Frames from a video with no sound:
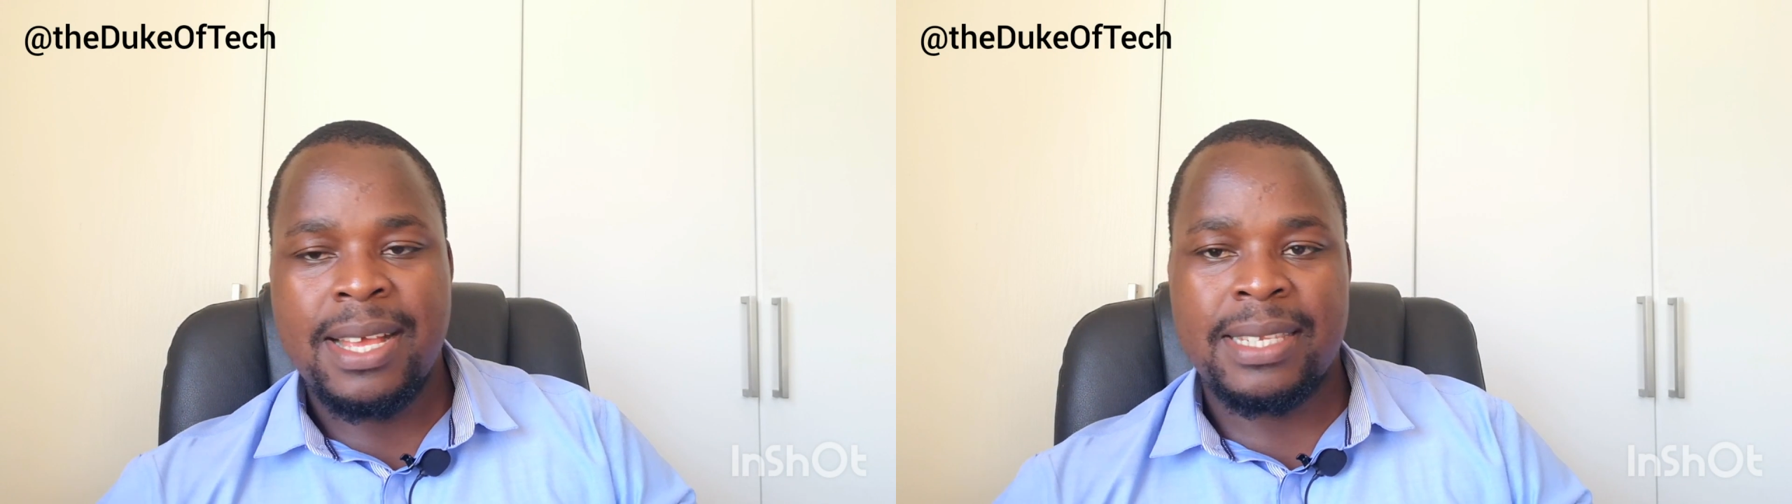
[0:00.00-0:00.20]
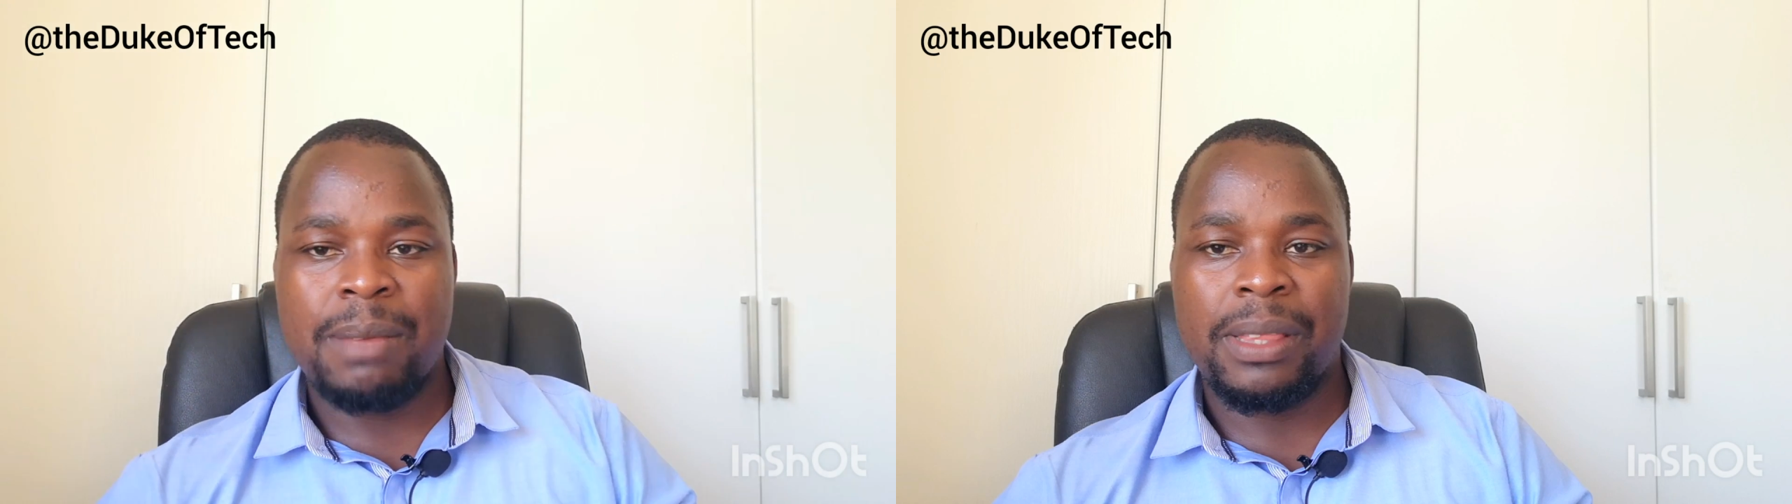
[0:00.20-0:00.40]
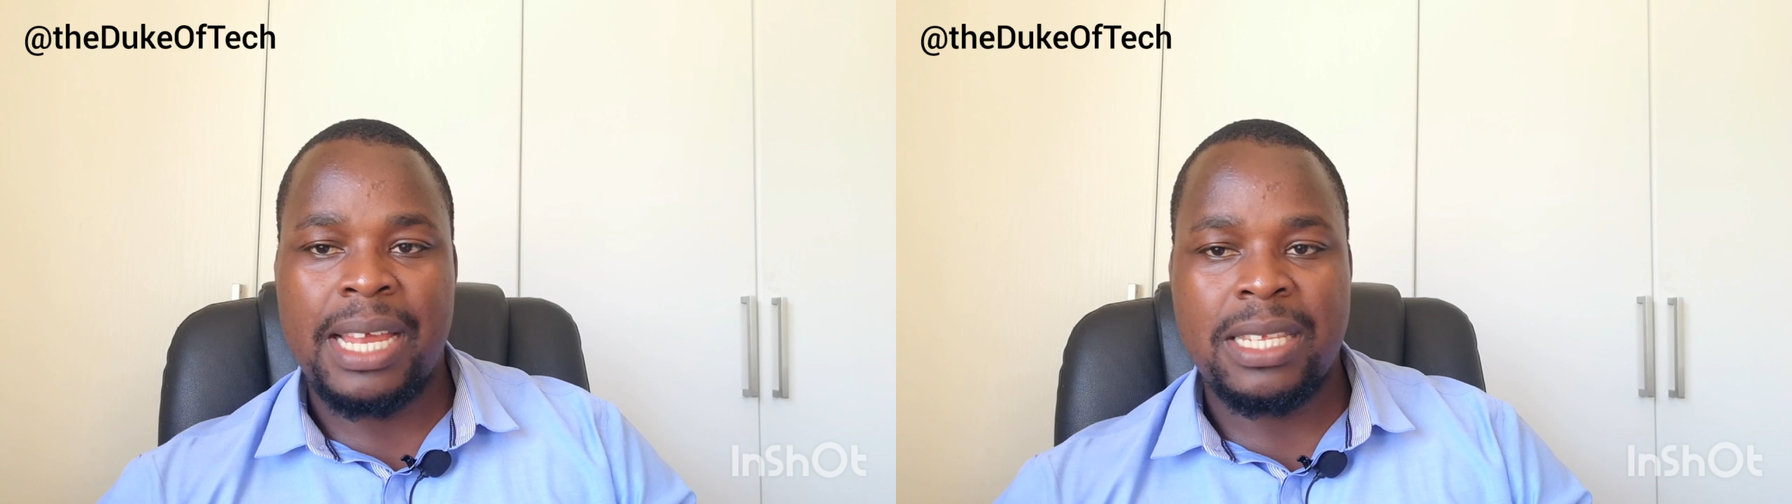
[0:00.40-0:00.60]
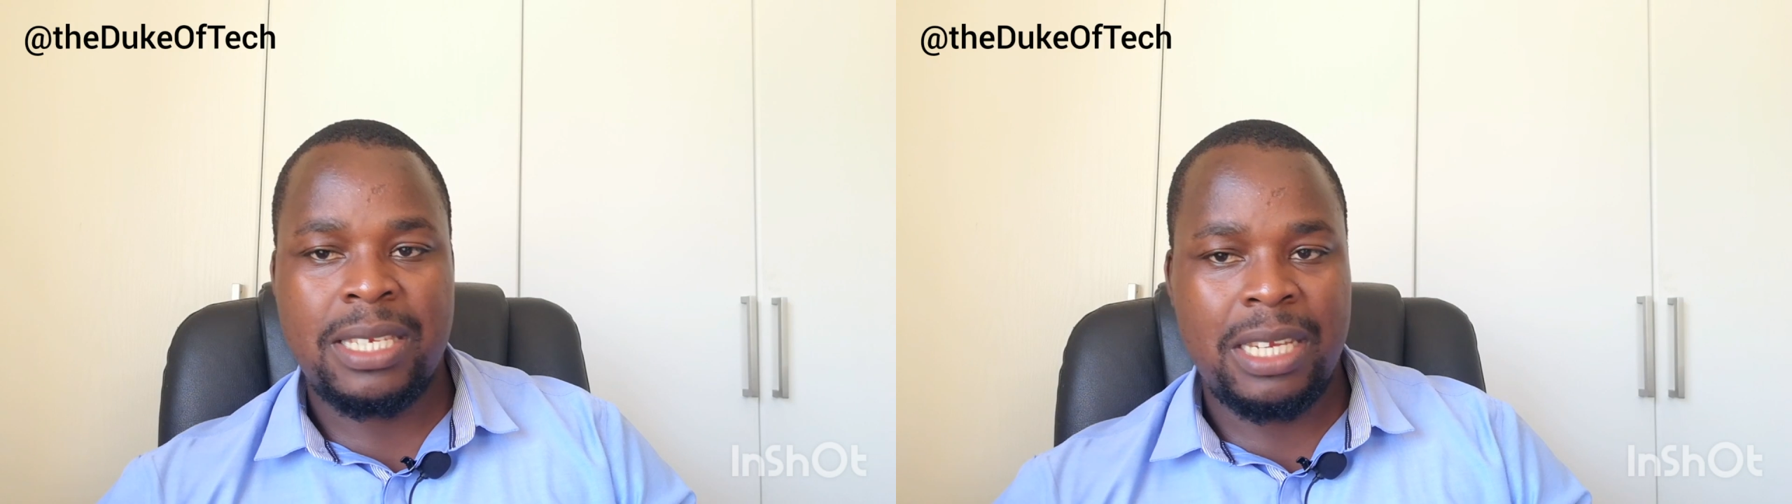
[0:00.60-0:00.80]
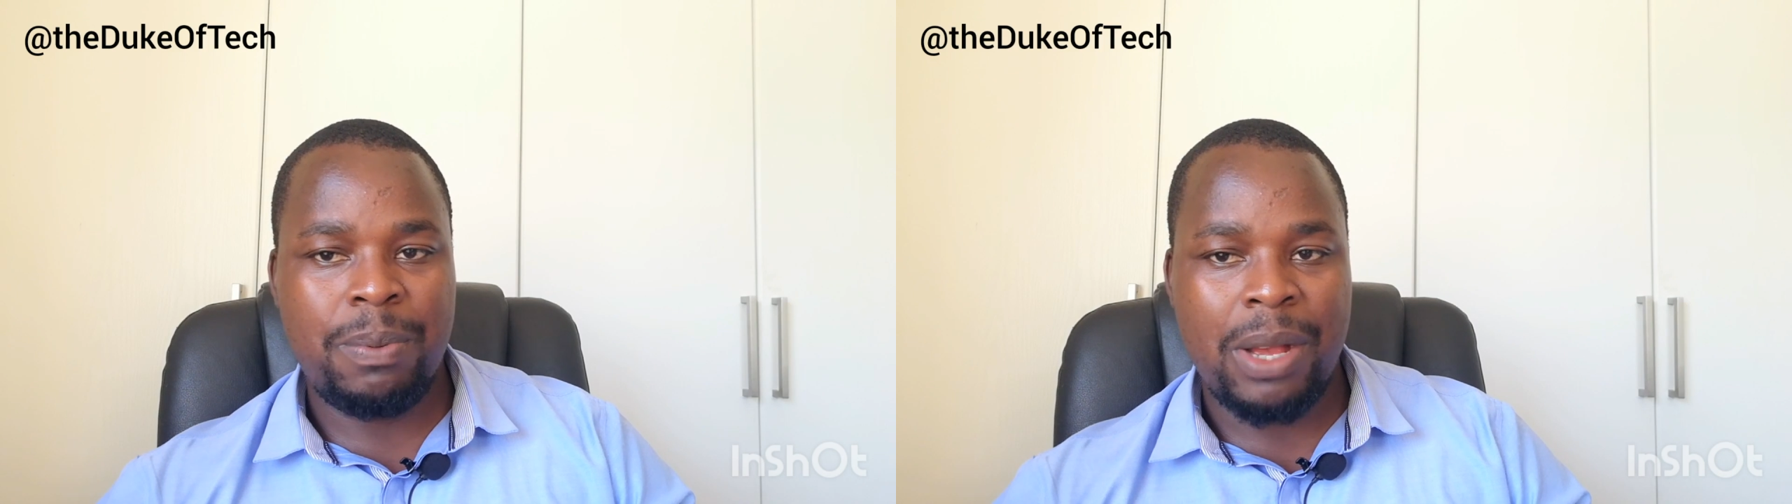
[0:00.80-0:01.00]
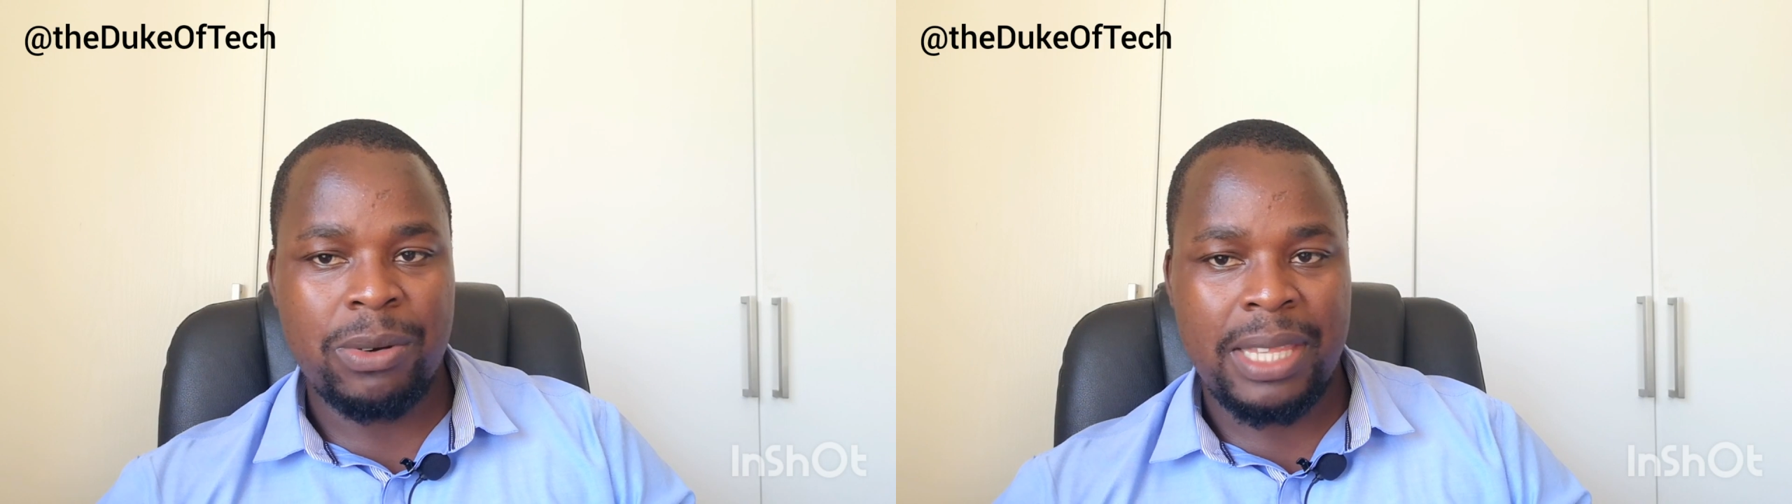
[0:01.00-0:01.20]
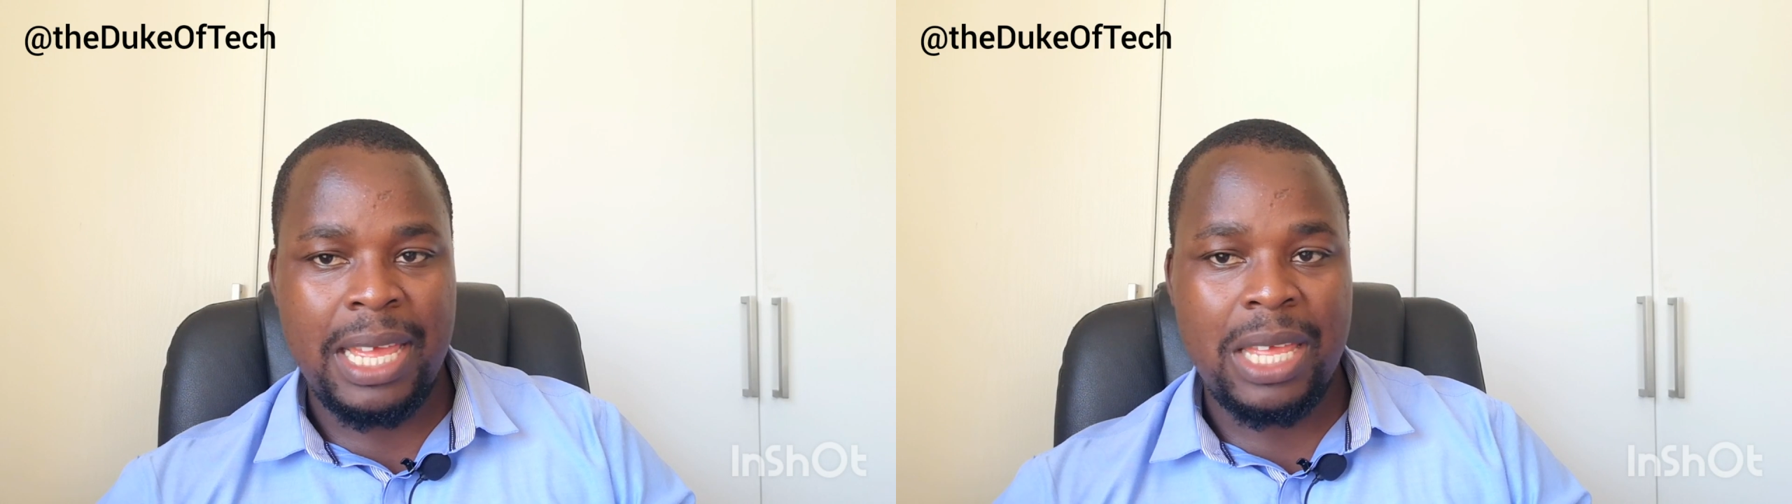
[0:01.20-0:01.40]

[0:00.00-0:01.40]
something that is cheap out there.